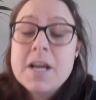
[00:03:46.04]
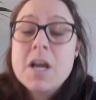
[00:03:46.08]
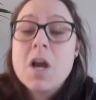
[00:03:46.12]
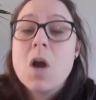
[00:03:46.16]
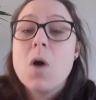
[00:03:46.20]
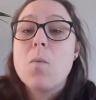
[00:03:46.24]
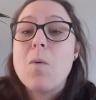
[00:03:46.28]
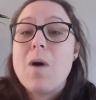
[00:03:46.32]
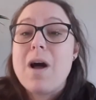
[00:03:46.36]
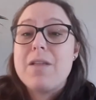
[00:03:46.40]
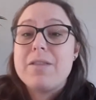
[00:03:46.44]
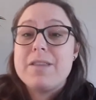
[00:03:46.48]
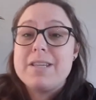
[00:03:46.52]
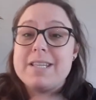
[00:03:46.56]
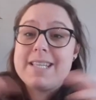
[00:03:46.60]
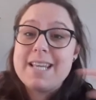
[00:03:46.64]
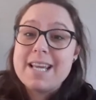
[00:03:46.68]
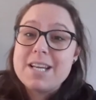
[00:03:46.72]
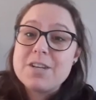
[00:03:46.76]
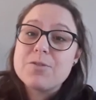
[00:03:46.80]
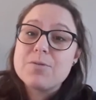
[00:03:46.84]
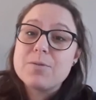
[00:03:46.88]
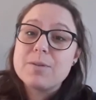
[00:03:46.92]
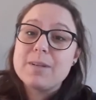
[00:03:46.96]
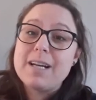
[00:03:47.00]
while the
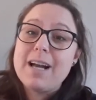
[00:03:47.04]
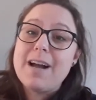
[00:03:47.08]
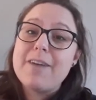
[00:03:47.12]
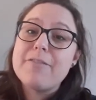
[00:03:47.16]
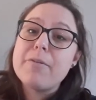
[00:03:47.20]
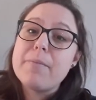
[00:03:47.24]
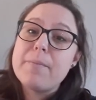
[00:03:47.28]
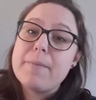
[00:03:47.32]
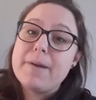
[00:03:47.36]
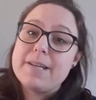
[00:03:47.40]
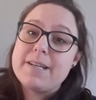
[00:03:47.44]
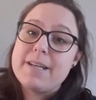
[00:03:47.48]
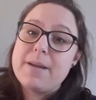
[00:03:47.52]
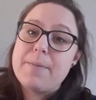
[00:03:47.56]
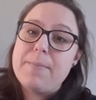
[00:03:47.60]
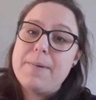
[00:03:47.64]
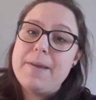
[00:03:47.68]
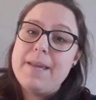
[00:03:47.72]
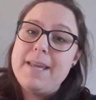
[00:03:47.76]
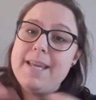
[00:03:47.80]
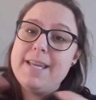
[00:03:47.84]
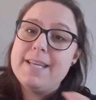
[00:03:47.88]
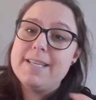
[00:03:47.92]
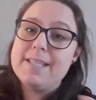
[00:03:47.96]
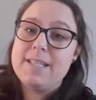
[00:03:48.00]
central government
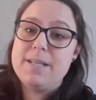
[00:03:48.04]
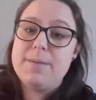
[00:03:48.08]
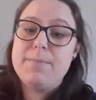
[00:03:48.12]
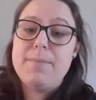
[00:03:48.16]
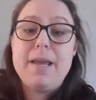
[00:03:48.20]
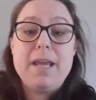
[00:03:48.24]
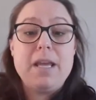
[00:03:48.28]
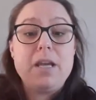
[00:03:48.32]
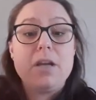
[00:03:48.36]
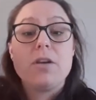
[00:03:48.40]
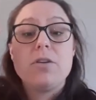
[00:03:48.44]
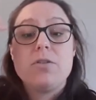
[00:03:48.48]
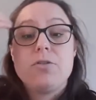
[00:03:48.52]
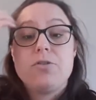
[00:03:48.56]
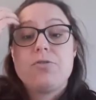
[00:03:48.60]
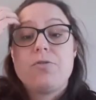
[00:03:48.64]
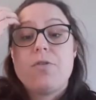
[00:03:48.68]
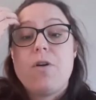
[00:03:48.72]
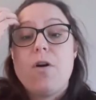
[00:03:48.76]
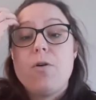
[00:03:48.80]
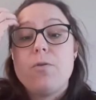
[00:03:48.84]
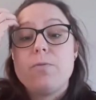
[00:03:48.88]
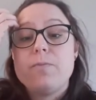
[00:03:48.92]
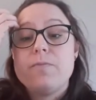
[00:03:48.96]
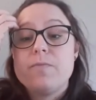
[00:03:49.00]
appears to be in
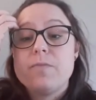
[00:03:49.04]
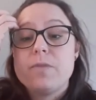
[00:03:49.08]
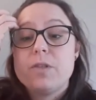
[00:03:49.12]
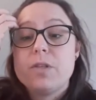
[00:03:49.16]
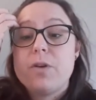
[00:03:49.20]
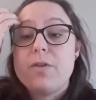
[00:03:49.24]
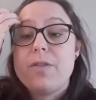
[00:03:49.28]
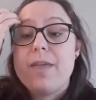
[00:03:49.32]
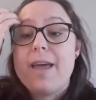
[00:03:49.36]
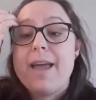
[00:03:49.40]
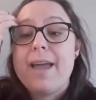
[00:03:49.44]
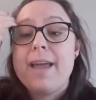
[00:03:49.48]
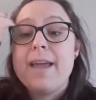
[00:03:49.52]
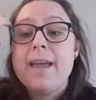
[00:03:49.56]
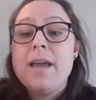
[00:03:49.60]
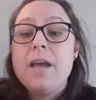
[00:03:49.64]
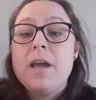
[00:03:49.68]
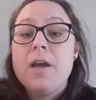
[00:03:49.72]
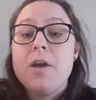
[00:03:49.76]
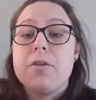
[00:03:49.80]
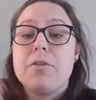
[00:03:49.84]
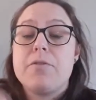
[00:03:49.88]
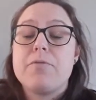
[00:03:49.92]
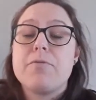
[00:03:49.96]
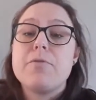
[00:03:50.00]
control. So they,
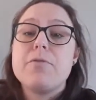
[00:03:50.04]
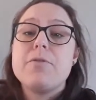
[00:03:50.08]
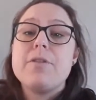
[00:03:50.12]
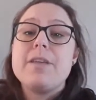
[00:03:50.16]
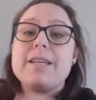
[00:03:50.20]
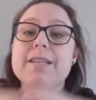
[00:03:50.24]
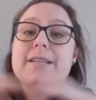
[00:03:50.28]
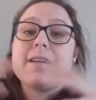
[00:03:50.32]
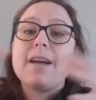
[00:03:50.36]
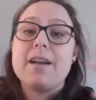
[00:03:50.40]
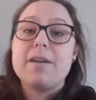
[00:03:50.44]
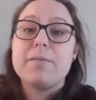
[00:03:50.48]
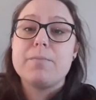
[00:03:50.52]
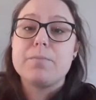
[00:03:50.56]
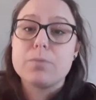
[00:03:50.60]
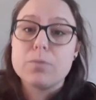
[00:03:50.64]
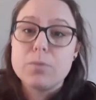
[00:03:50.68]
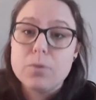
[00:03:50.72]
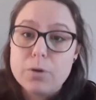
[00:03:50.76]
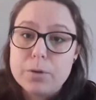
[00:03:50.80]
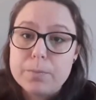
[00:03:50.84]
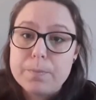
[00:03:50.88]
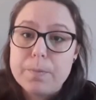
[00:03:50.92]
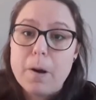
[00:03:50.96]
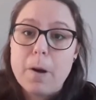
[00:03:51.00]
through this kind of
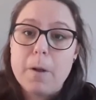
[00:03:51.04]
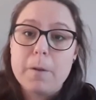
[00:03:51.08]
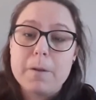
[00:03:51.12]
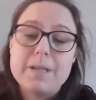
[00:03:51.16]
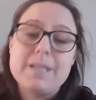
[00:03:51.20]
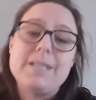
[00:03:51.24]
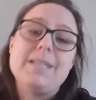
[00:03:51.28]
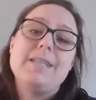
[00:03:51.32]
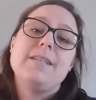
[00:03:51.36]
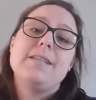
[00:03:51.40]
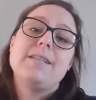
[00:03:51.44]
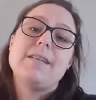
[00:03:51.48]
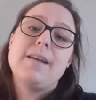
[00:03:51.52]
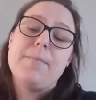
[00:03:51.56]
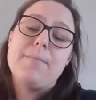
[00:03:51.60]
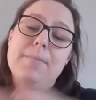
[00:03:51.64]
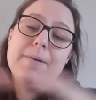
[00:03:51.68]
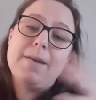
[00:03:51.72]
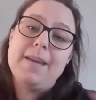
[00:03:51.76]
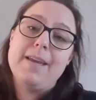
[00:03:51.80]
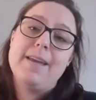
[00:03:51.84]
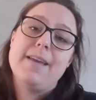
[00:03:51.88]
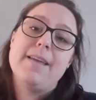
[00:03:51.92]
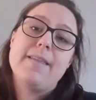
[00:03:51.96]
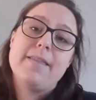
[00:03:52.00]
broad policies,
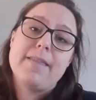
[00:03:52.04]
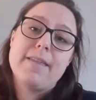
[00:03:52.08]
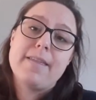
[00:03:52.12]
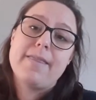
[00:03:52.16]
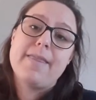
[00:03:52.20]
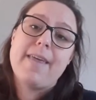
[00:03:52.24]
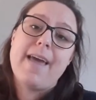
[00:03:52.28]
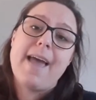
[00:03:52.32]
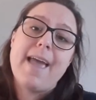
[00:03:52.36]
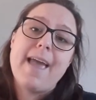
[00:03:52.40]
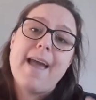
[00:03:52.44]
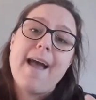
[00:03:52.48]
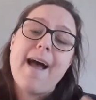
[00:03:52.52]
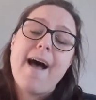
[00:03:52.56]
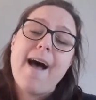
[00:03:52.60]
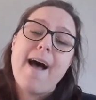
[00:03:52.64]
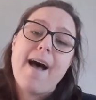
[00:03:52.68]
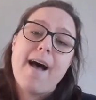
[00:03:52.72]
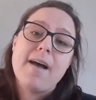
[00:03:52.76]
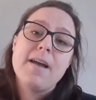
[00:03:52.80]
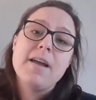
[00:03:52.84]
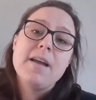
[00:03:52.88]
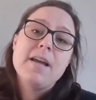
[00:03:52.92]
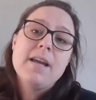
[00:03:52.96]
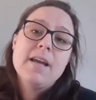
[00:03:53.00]
appear that they
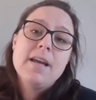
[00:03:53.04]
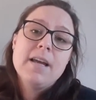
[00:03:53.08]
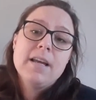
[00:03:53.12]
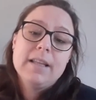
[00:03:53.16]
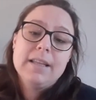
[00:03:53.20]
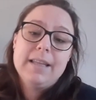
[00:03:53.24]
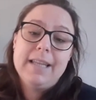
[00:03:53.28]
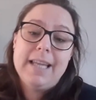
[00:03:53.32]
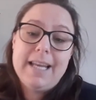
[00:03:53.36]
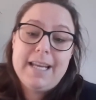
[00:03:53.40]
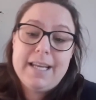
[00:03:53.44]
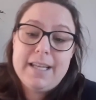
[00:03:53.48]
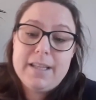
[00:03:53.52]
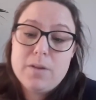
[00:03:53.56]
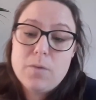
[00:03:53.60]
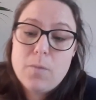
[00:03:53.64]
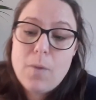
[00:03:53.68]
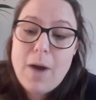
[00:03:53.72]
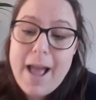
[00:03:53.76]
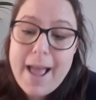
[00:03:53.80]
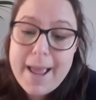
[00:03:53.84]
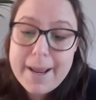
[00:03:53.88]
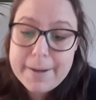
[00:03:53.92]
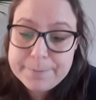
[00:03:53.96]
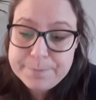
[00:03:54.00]
are leading the
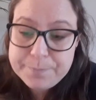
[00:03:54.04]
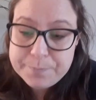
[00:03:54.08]
way